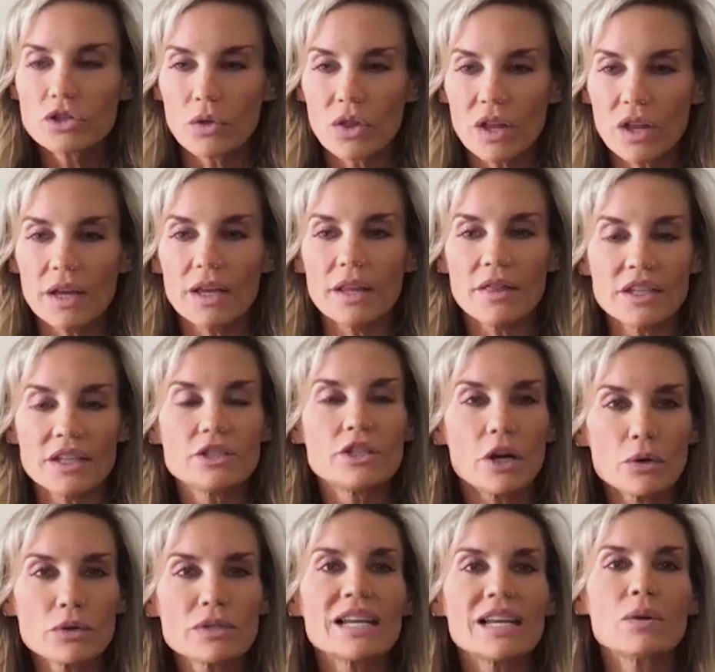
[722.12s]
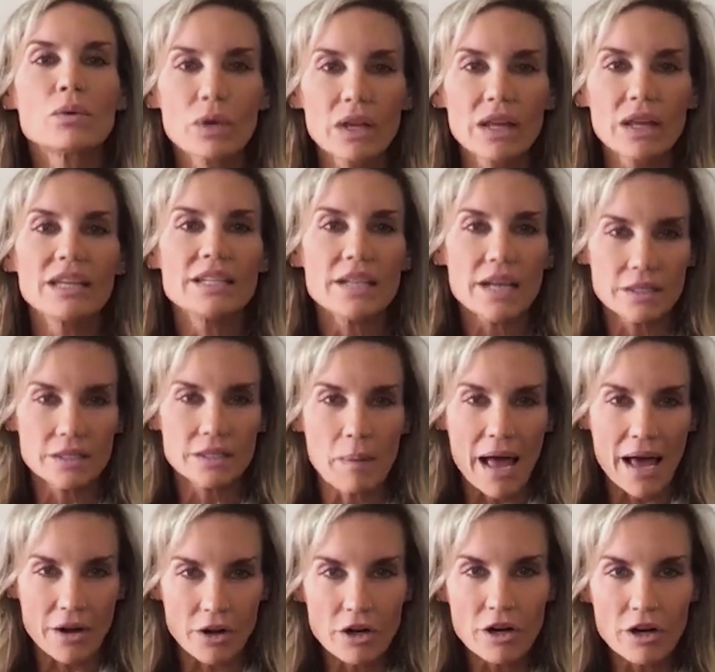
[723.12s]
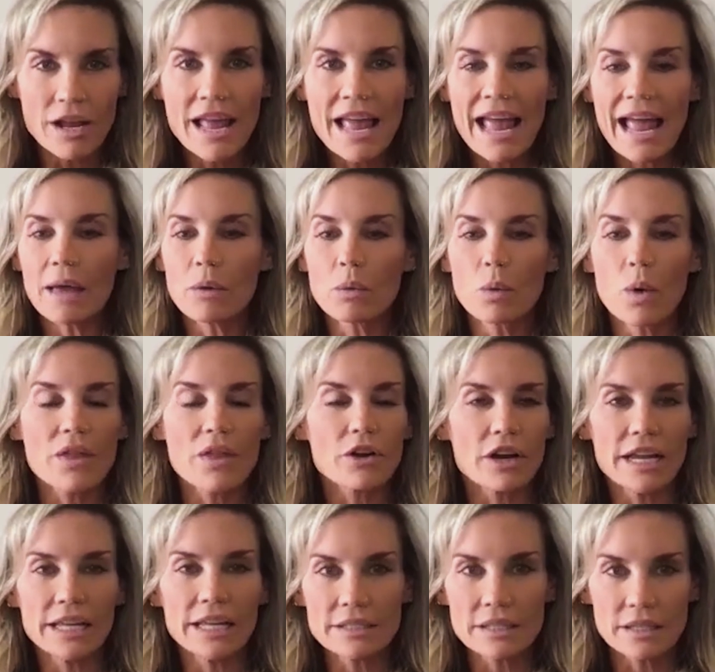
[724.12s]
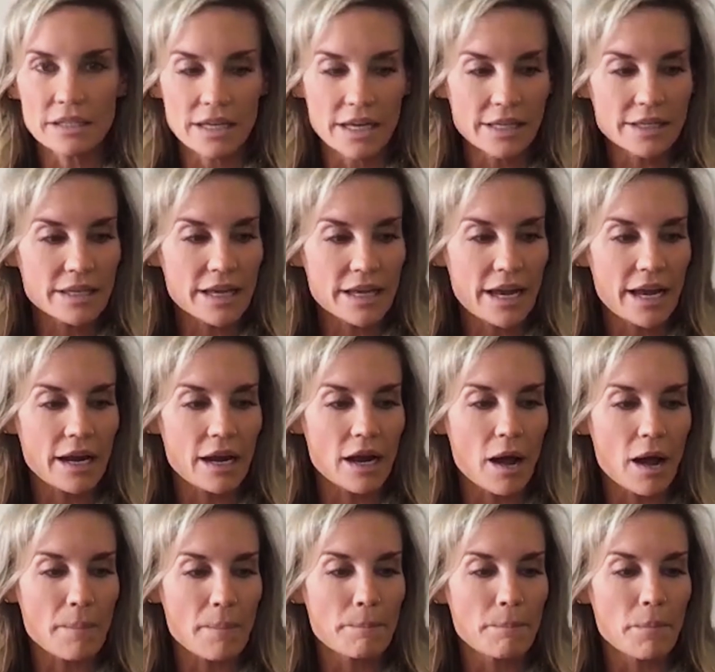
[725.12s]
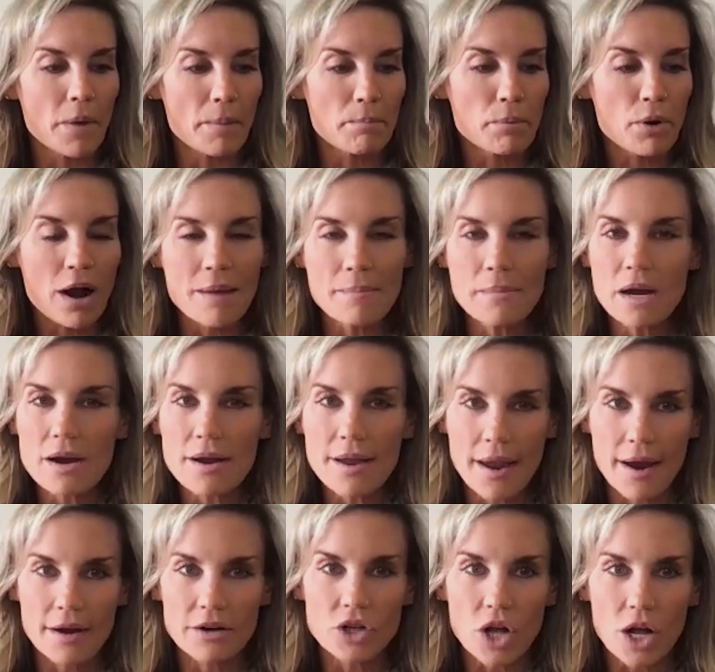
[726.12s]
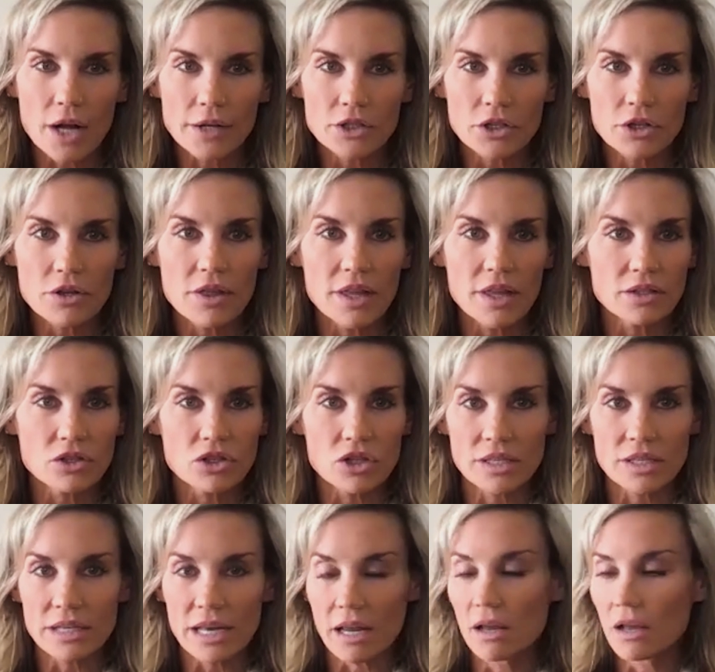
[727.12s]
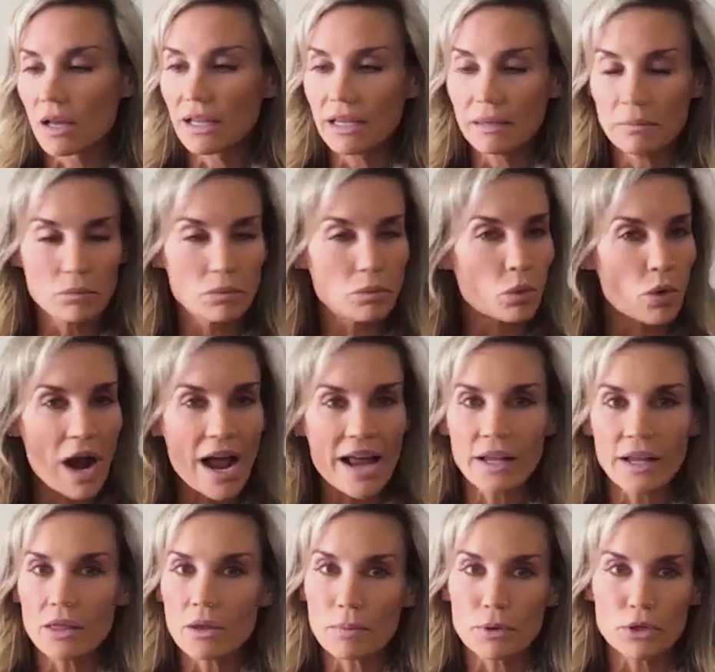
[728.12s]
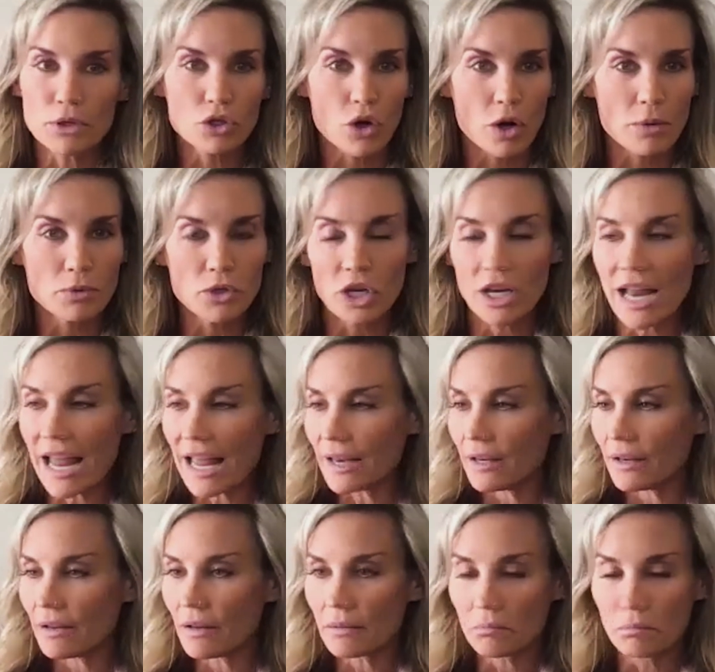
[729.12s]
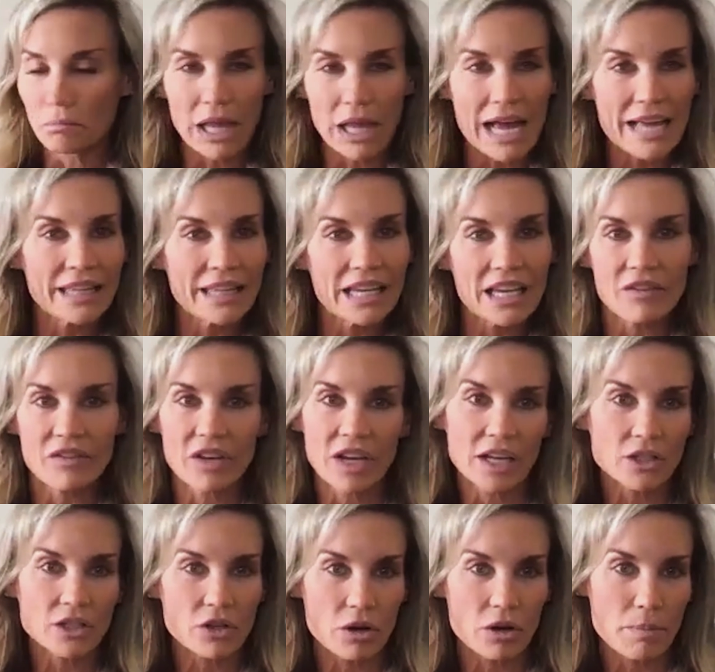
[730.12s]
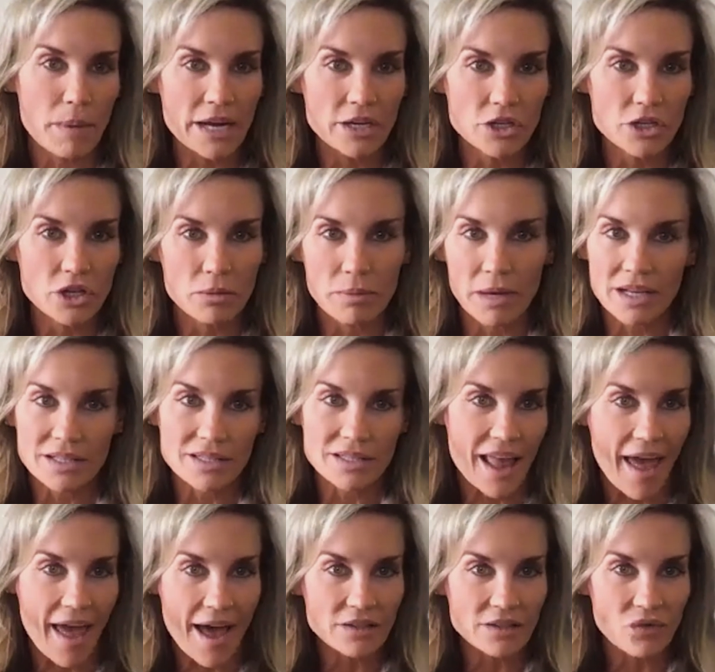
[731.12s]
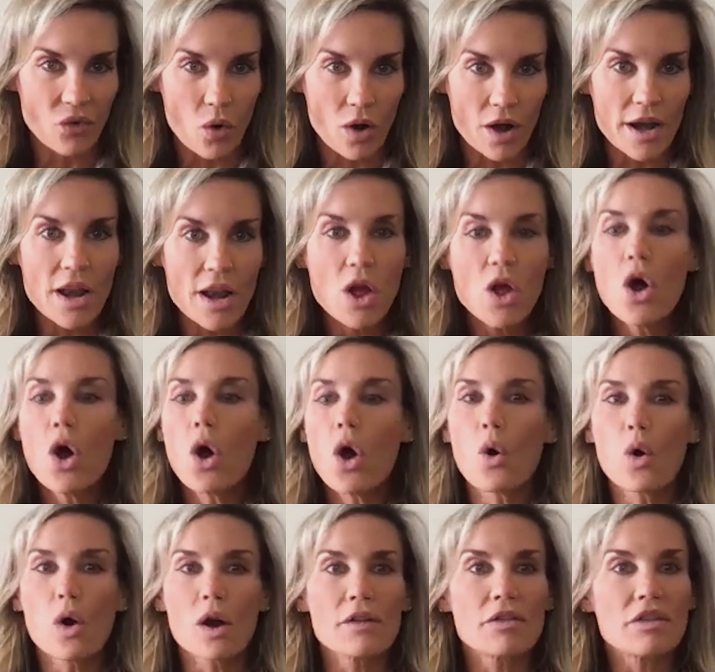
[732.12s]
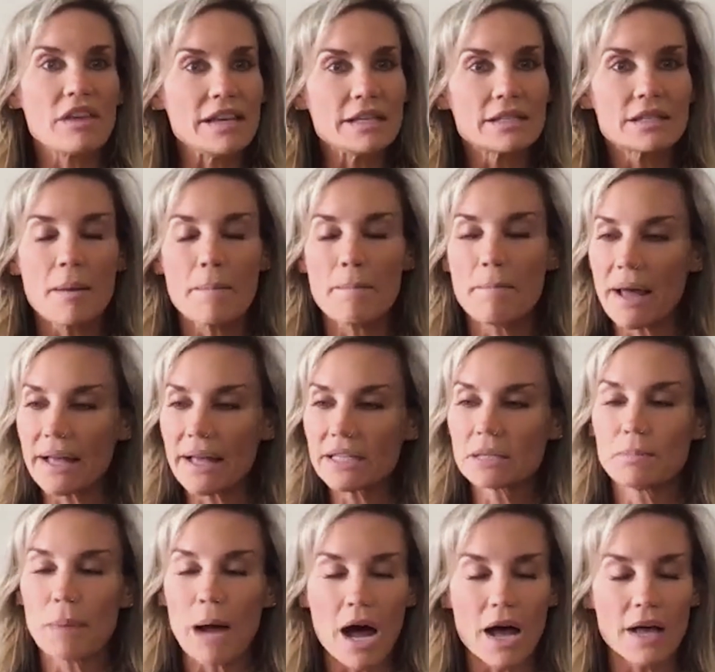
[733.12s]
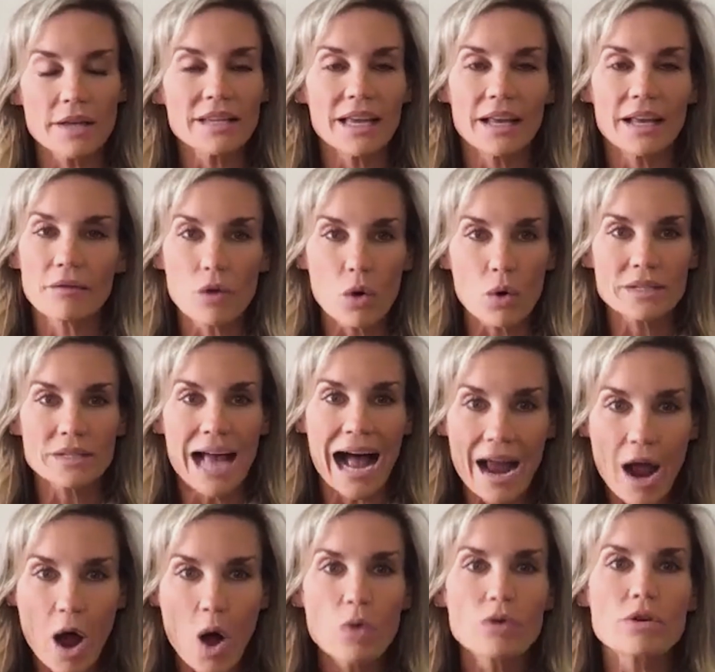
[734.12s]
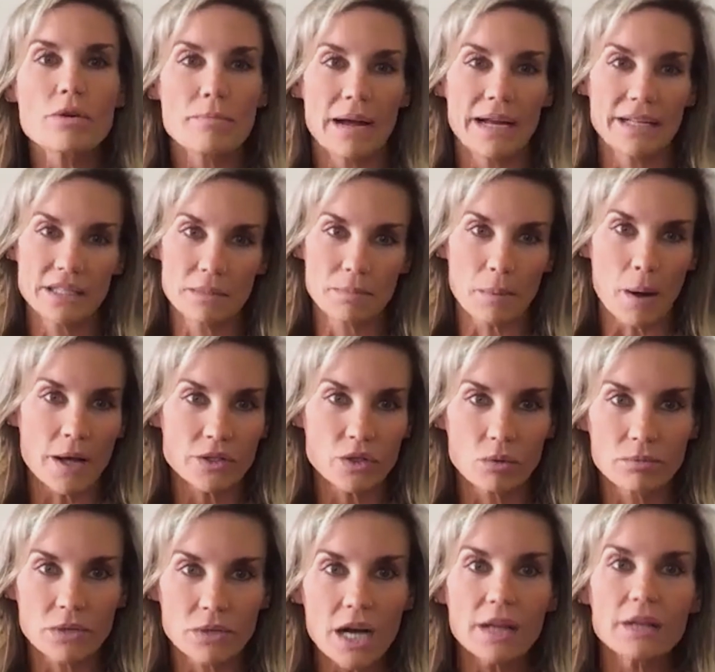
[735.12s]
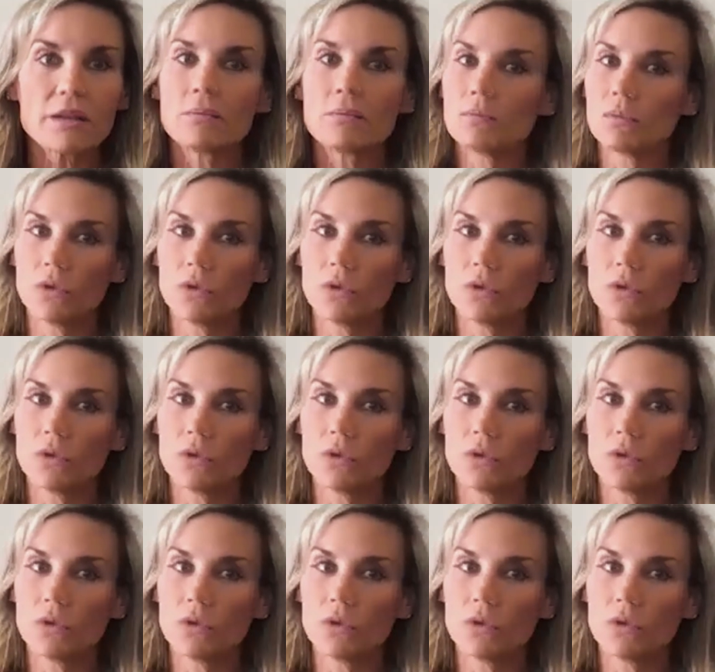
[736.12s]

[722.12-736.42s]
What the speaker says: the dosing really does matter. And whether it's a primary care doctor that's just writing the prescription and blindly giving it to their patient because they asked for it, or these med spas. And of course, I own a med spa, so I'm not